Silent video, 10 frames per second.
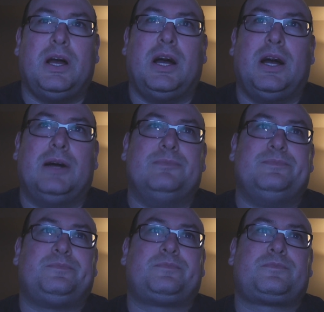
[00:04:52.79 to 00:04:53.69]

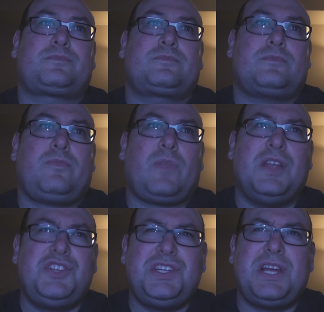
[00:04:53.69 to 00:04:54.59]
Um,
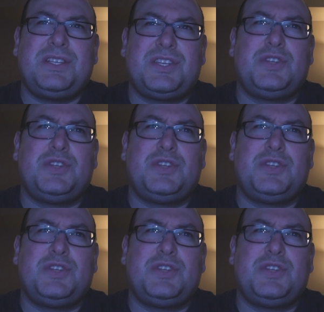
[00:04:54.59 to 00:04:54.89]
and she tends